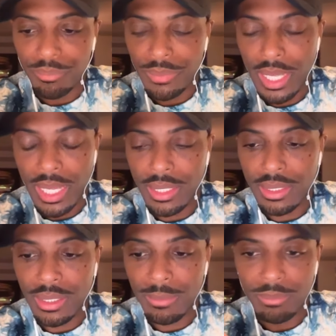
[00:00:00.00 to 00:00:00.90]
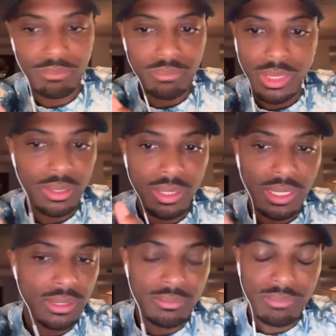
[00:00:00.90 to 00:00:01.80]

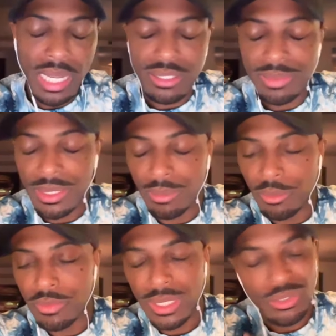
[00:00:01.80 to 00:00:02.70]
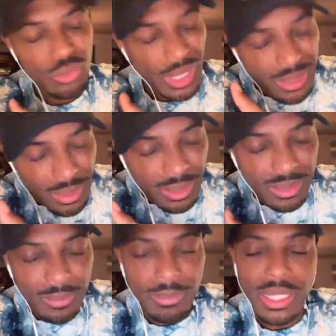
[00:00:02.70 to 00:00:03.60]
had asked me a number of things, tried to
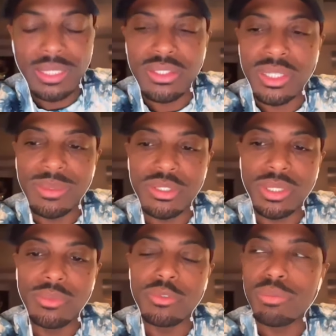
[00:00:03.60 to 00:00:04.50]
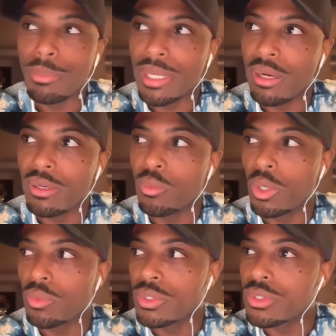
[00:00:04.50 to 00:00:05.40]
make it seem as though he was prepared and
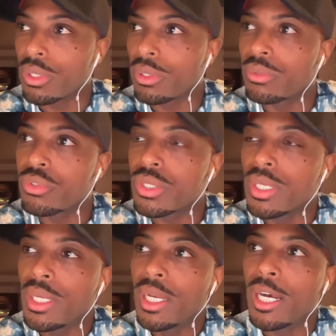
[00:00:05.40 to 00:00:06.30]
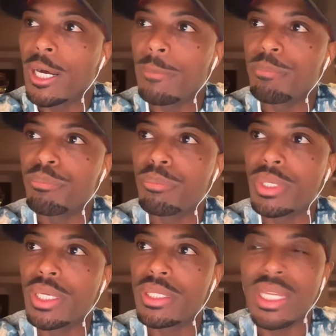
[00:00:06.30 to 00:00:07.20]
well-researched.
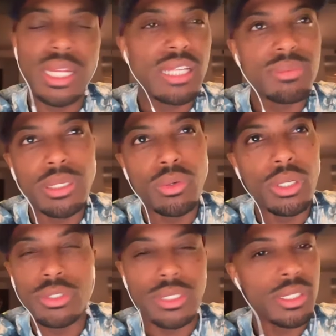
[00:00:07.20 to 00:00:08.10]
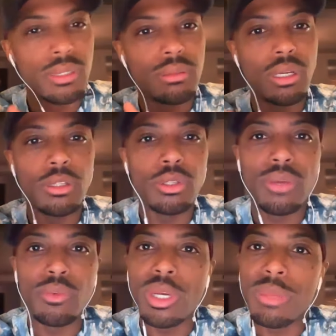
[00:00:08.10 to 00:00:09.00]
But he had asked me a question. I said, "You
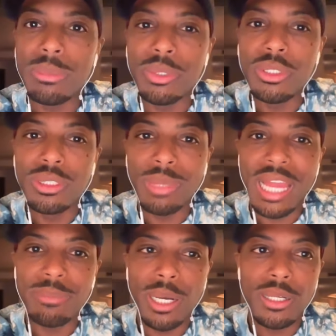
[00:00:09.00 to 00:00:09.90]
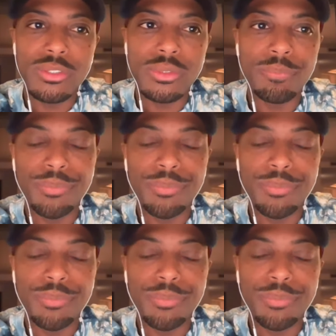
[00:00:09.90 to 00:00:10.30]
haven't read my book, The Black Box?"